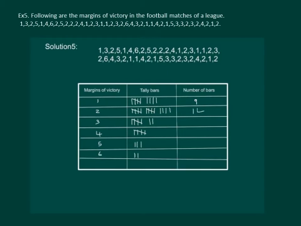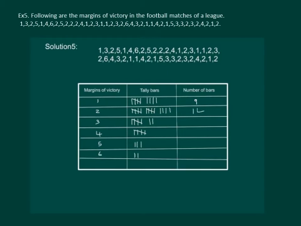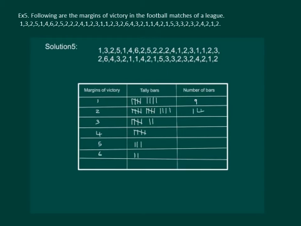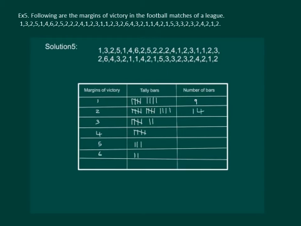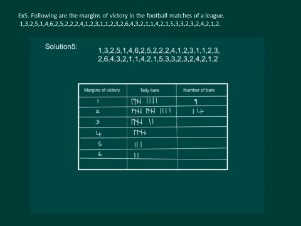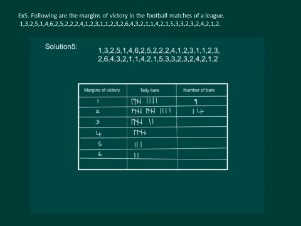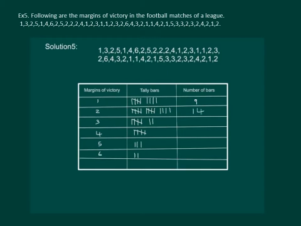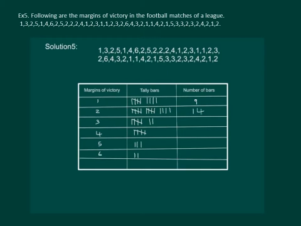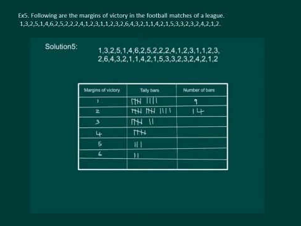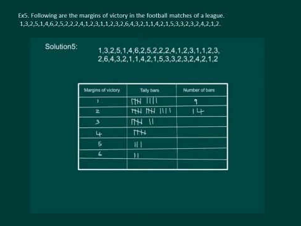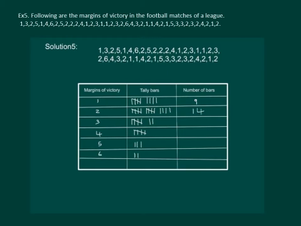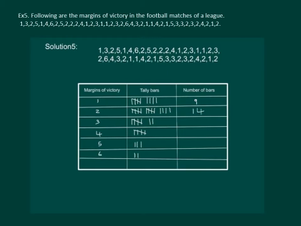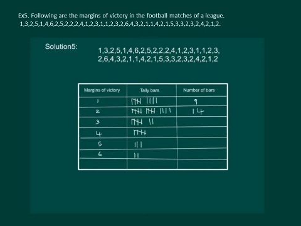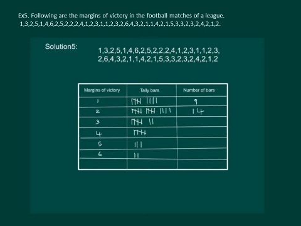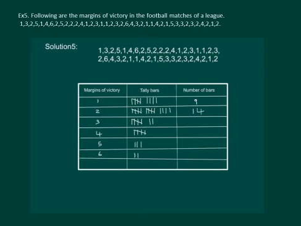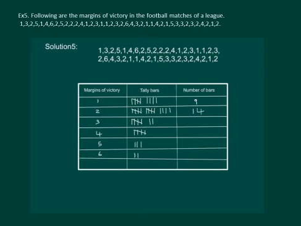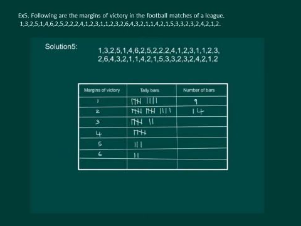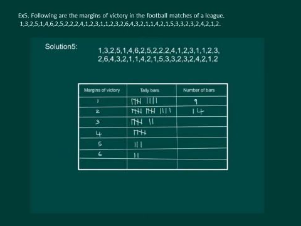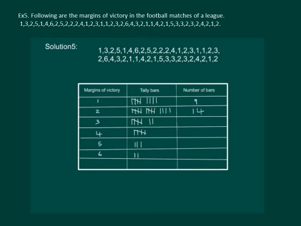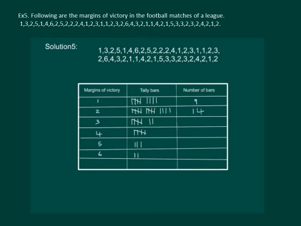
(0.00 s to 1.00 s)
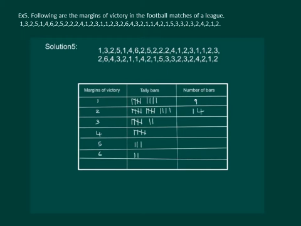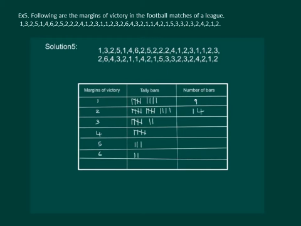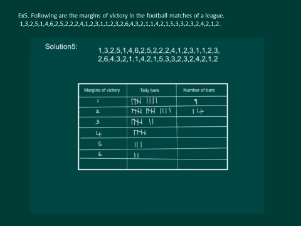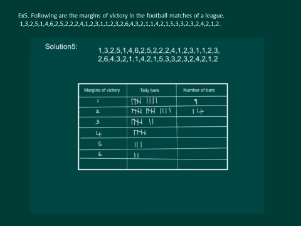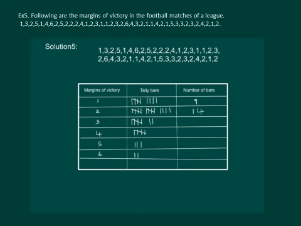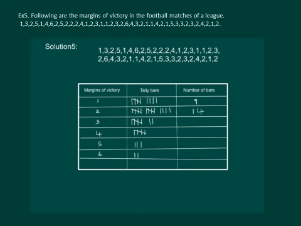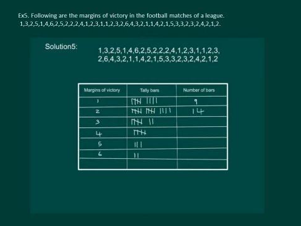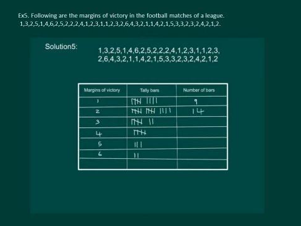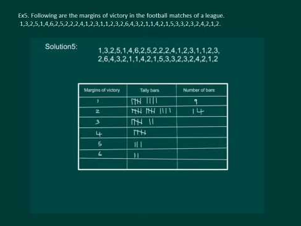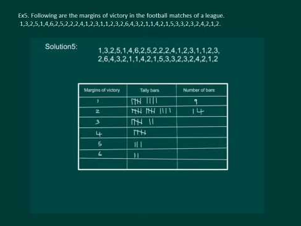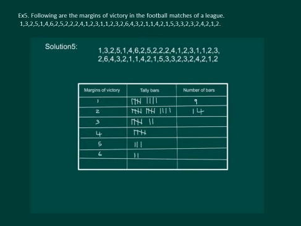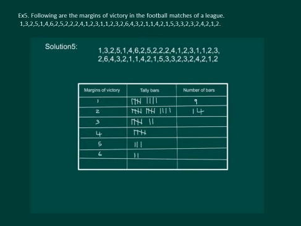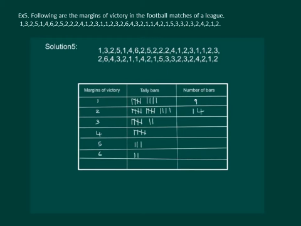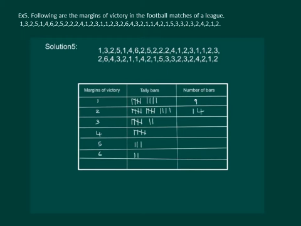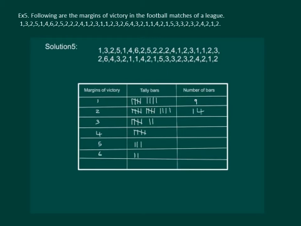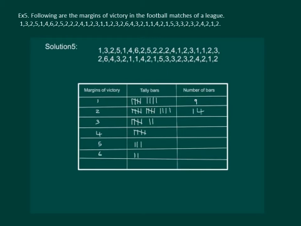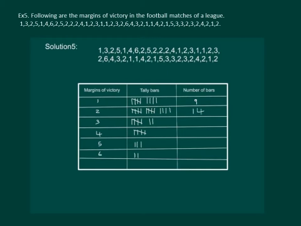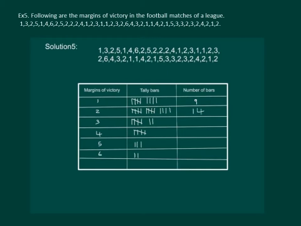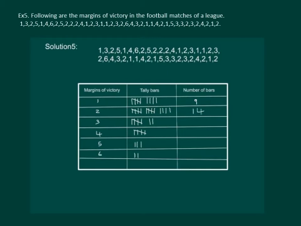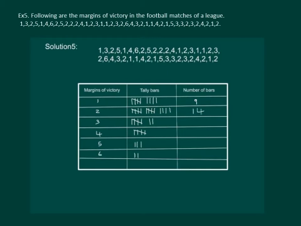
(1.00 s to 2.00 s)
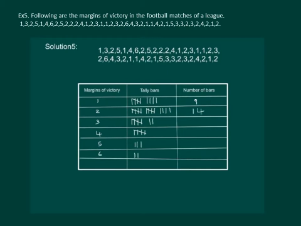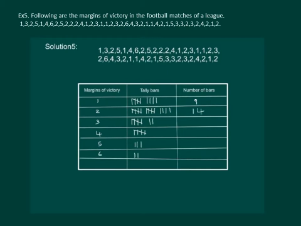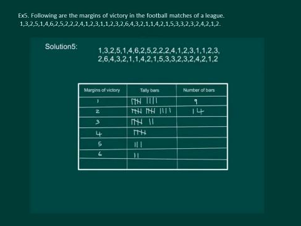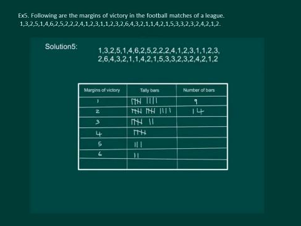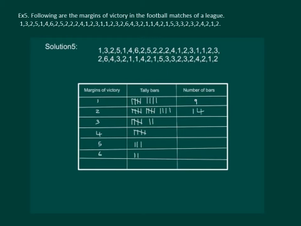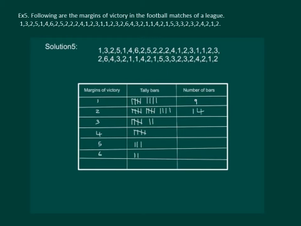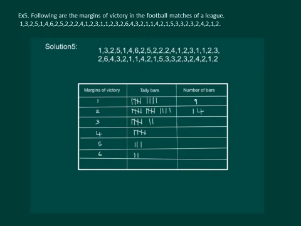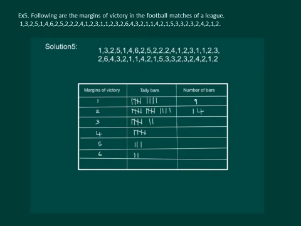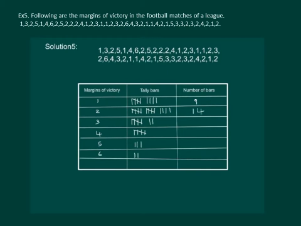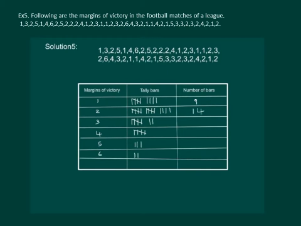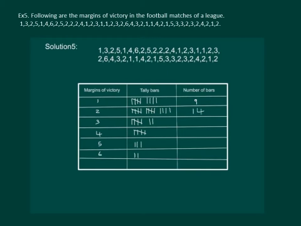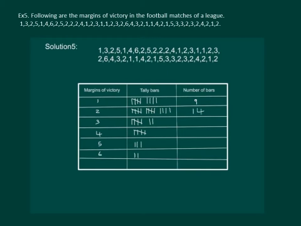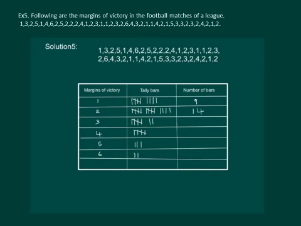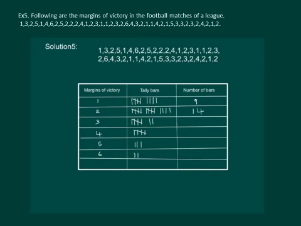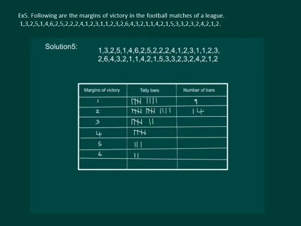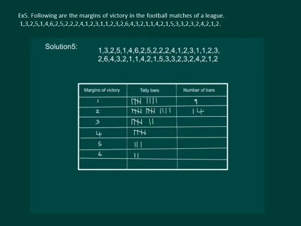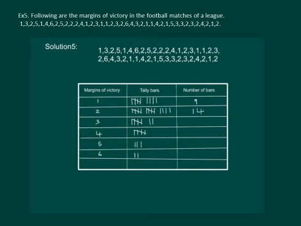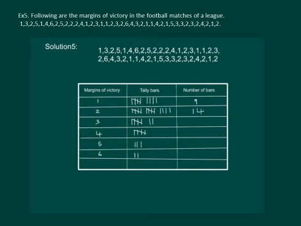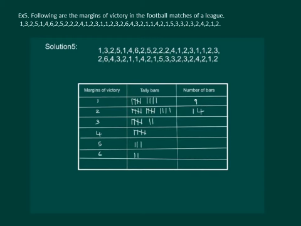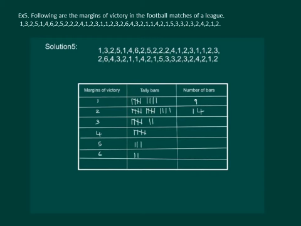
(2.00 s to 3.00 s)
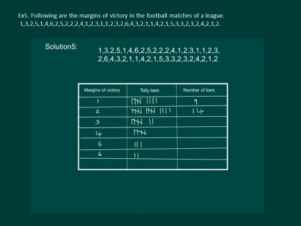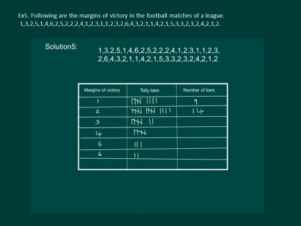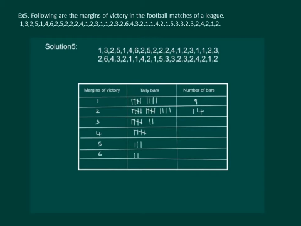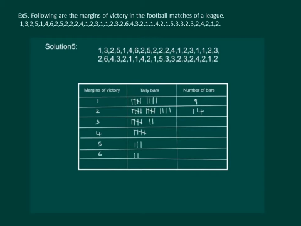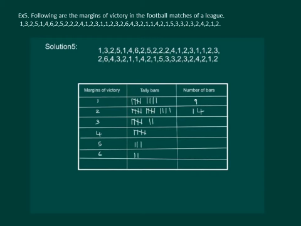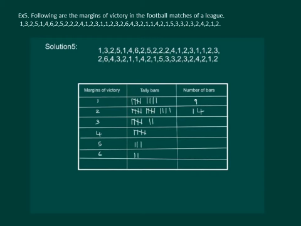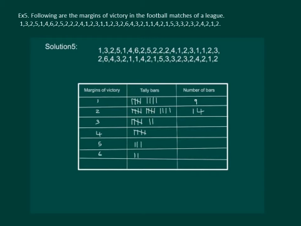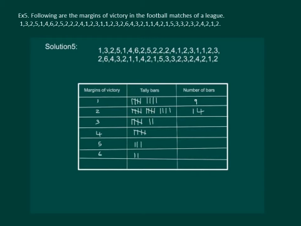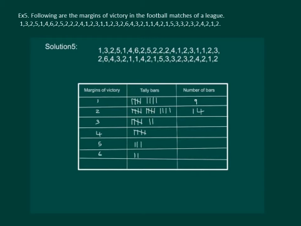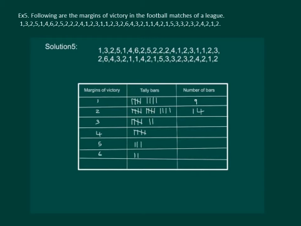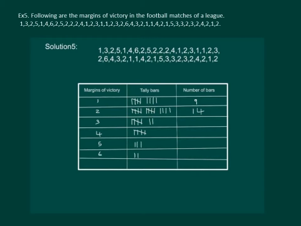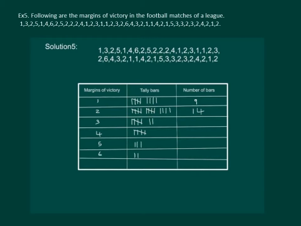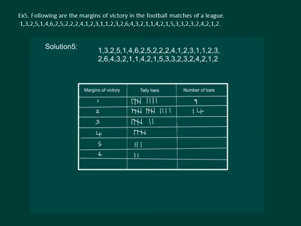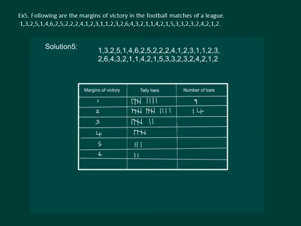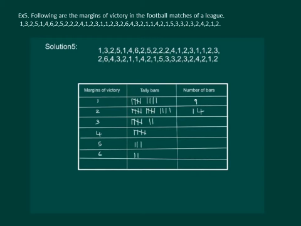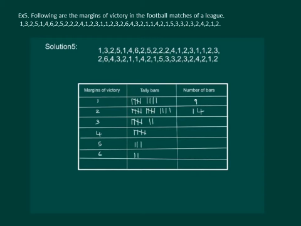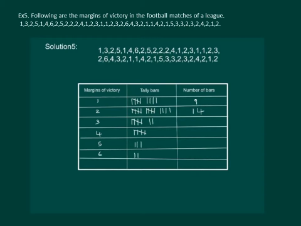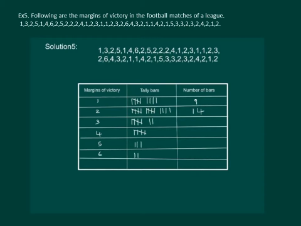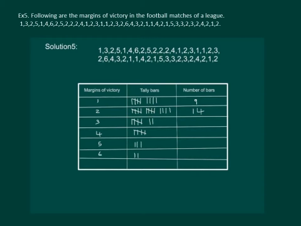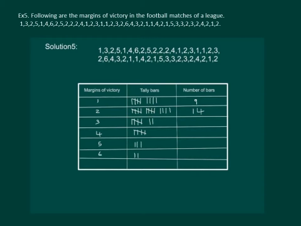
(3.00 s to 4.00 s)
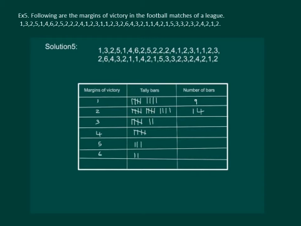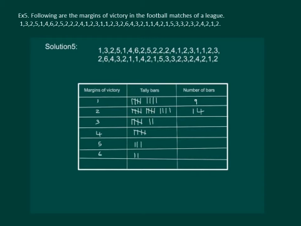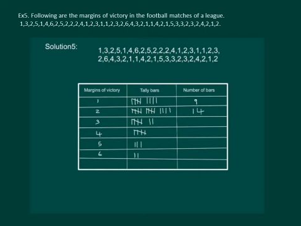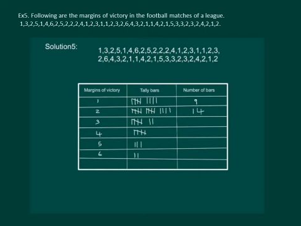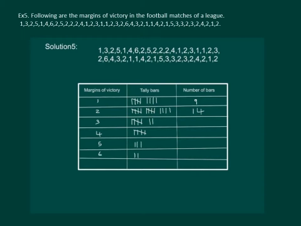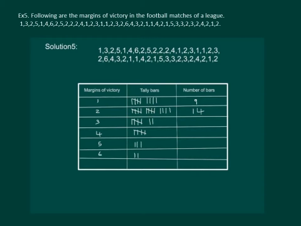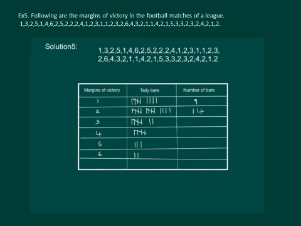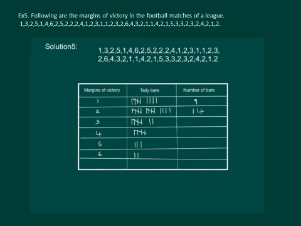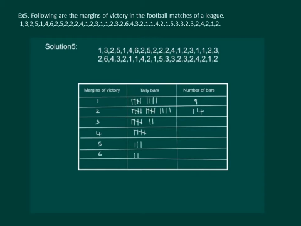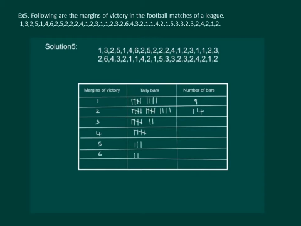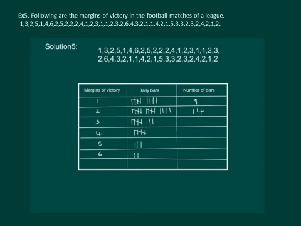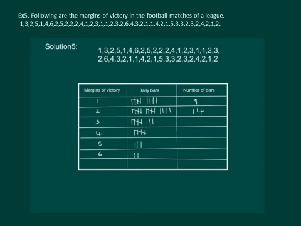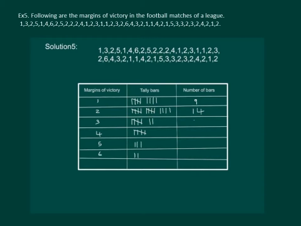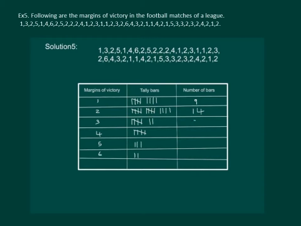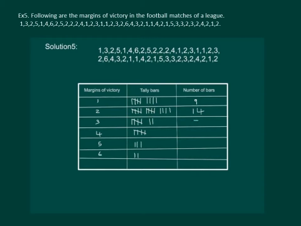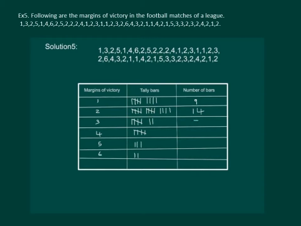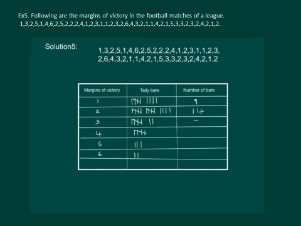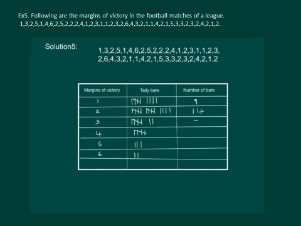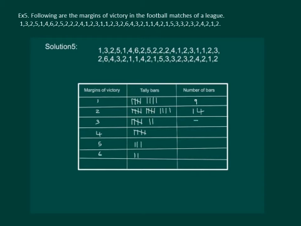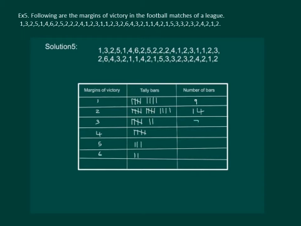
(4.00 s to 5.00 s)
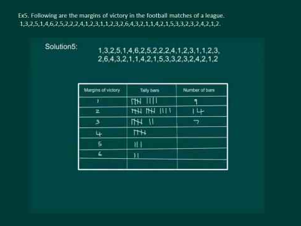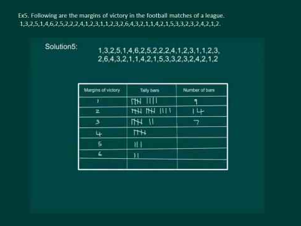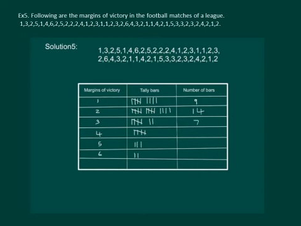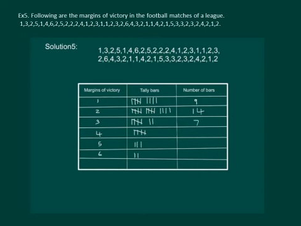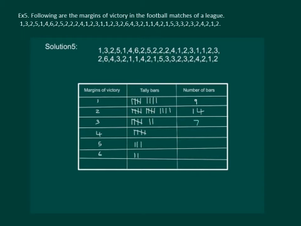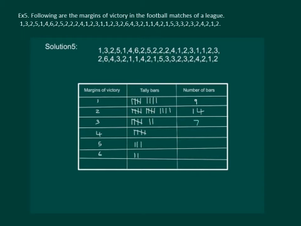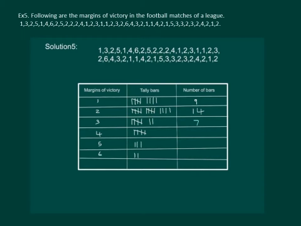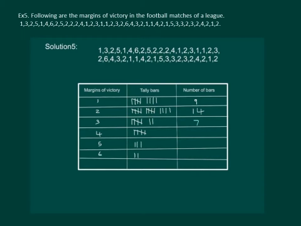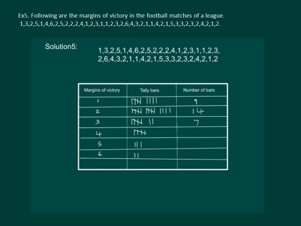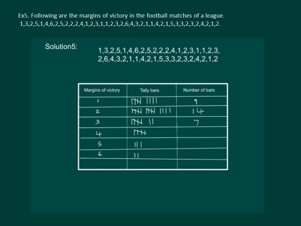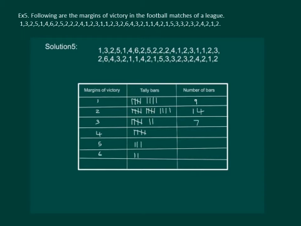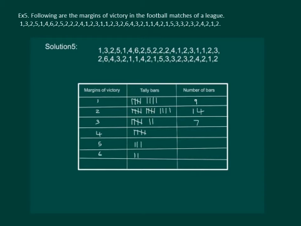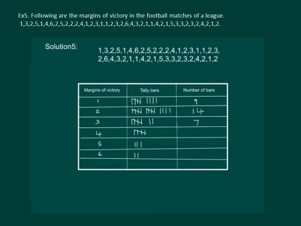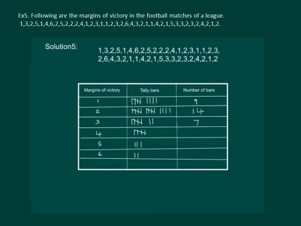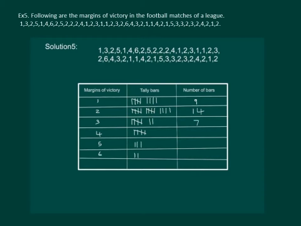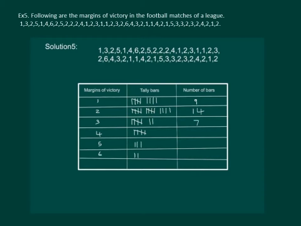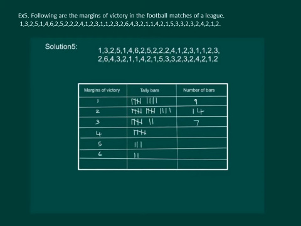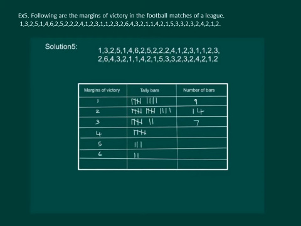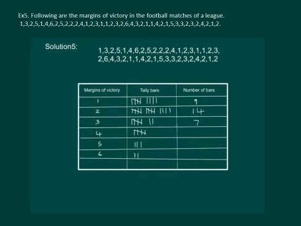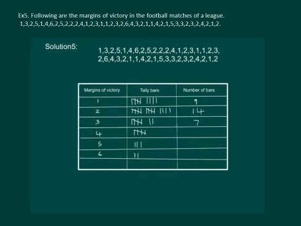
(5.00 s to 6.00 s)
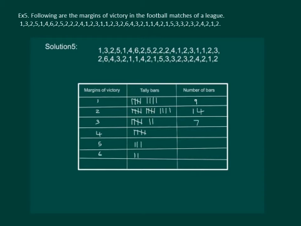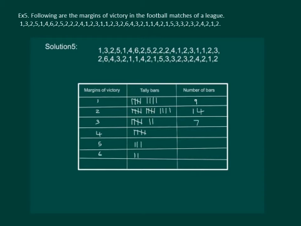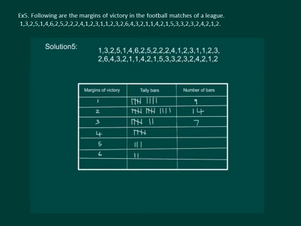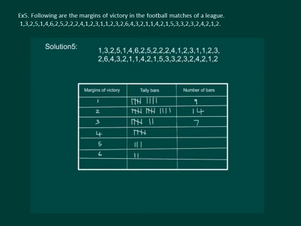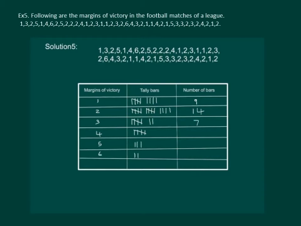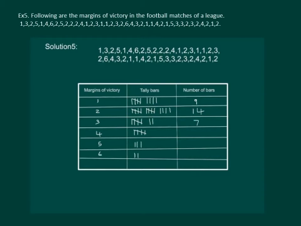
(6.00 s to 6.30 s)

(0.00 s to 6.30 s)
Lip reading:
No face is visible, so there are no lips to read.